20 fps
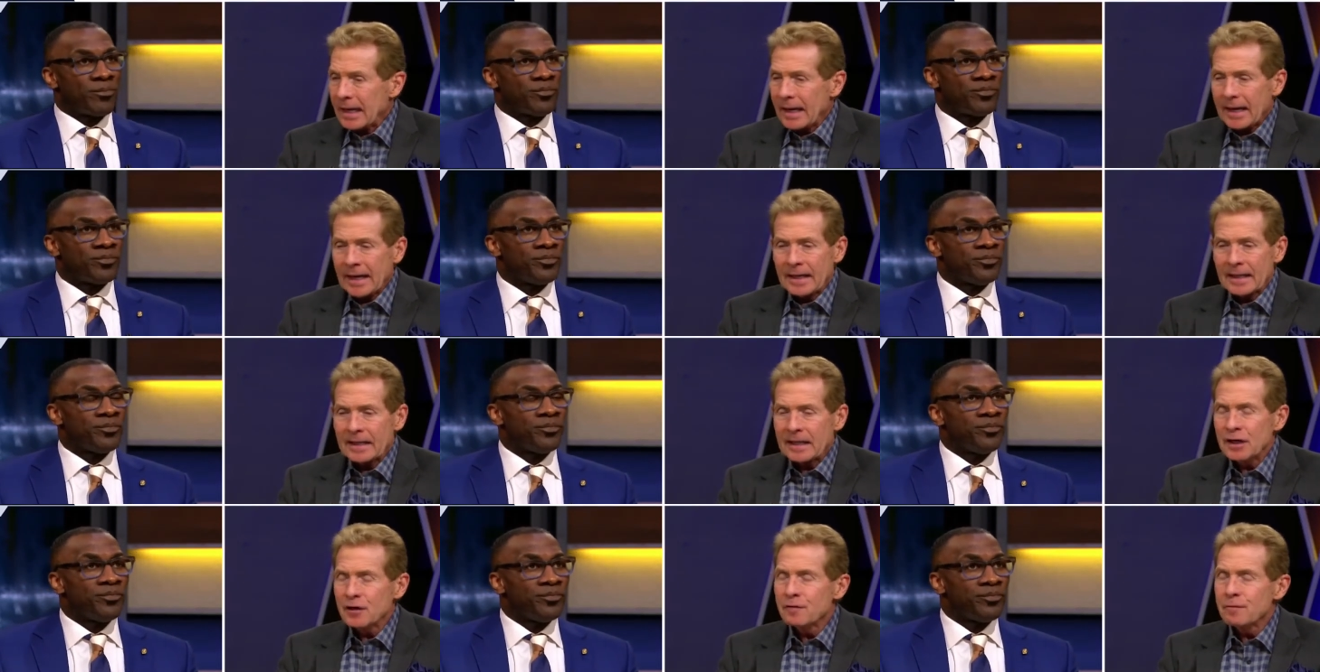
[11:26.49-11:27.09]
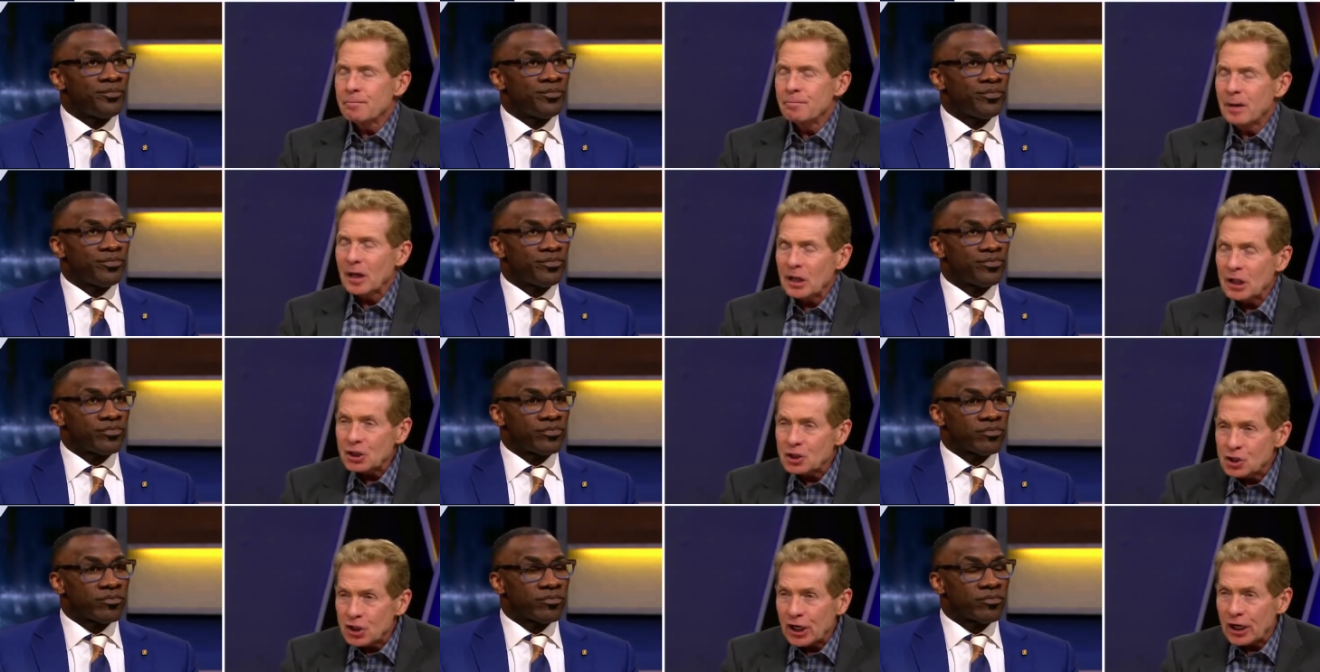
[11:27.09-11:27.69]
Speaker 1: And if
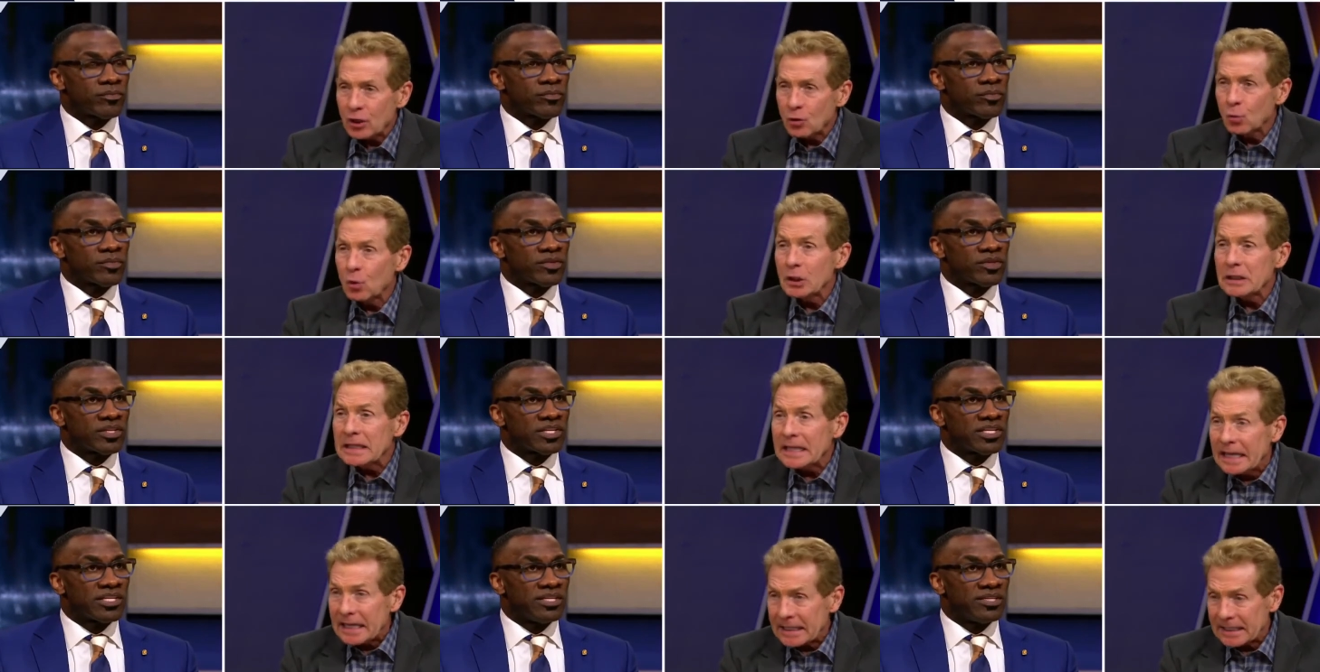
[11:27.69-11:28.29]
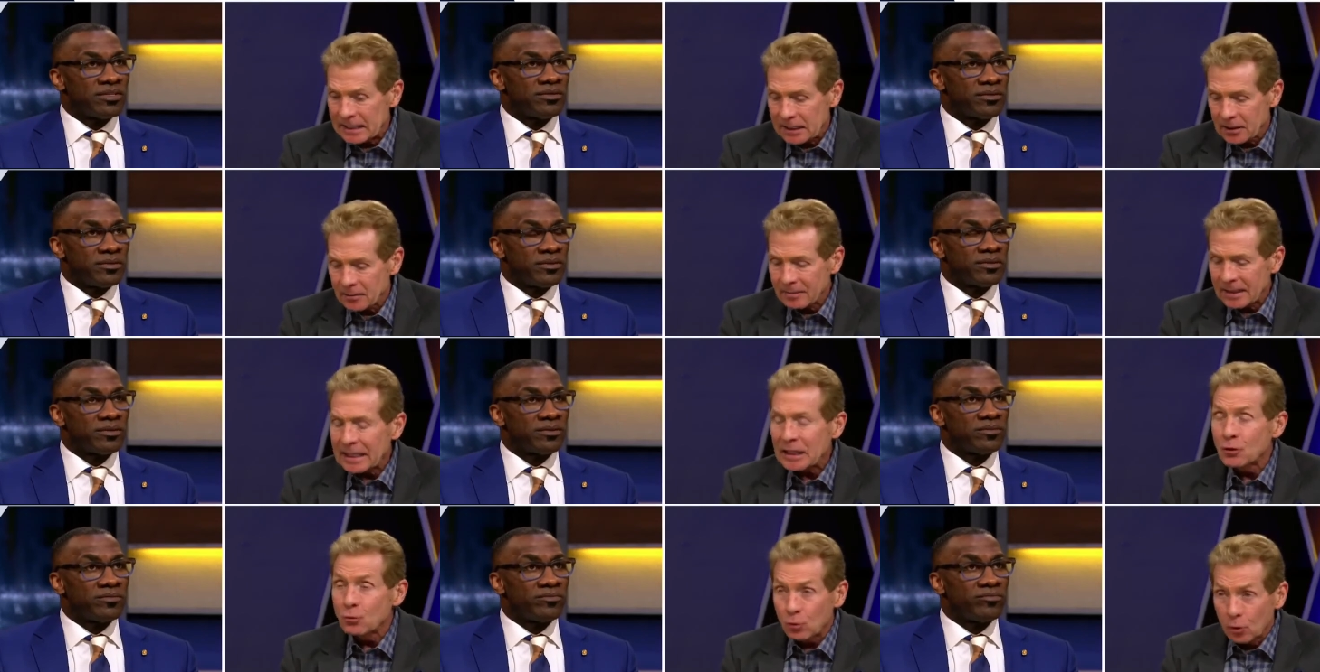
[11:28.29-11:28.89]
Belichick will let him,
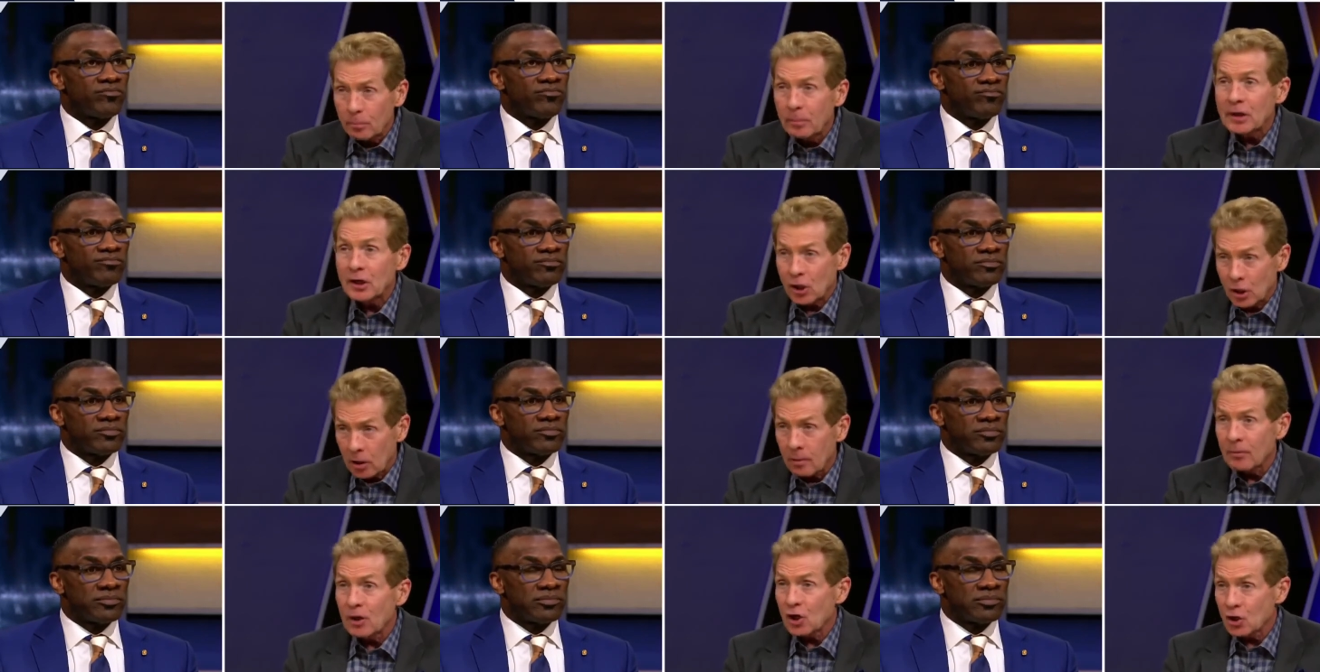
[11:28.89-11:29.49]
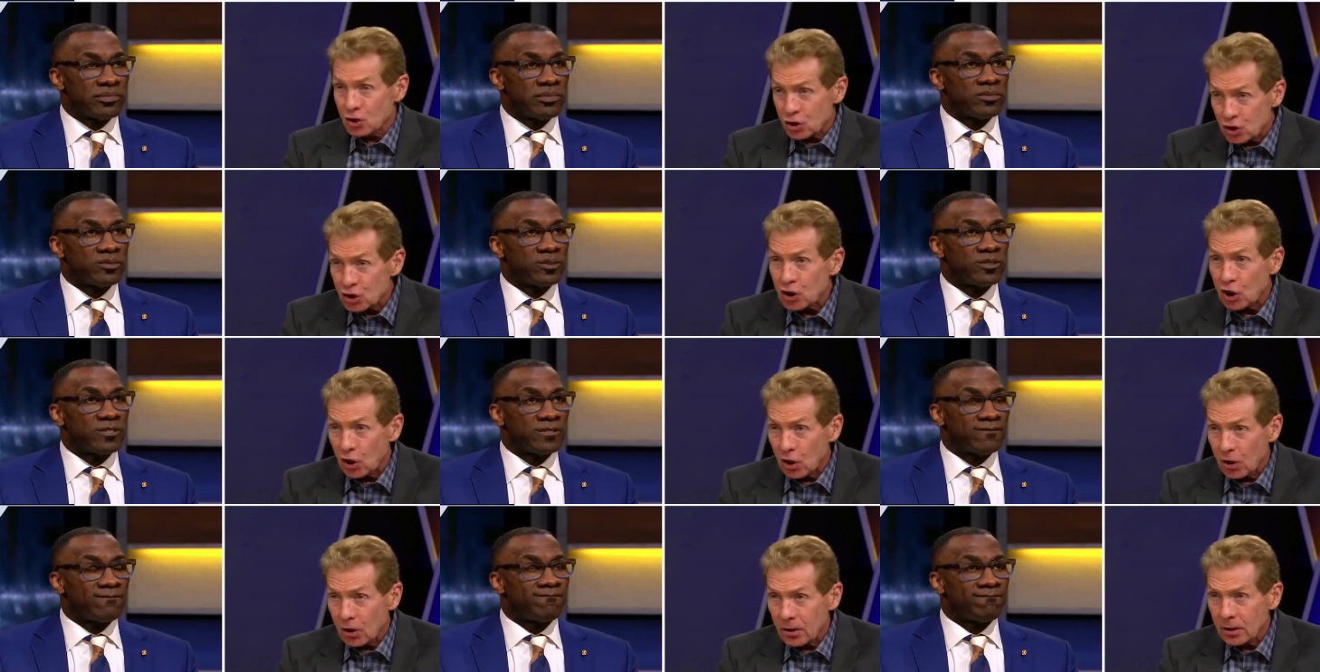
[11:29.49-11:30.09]
he will become a
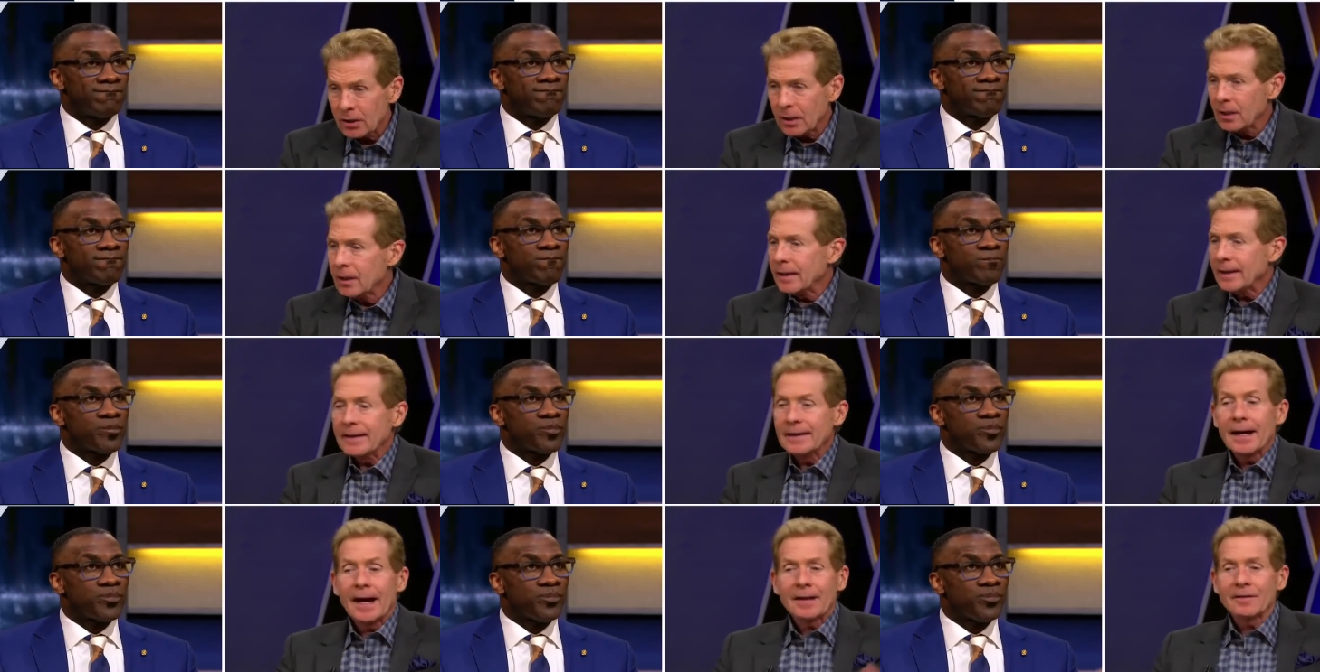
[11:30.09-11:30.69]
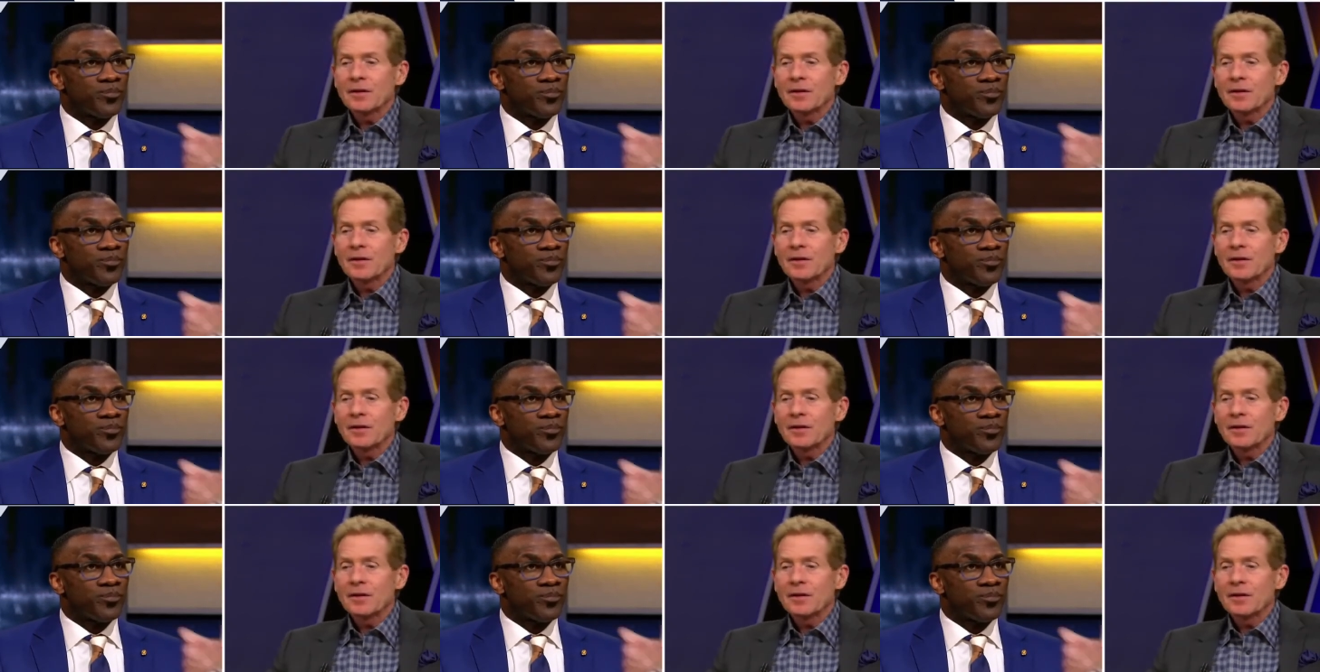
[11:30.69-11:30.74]
star. He got in the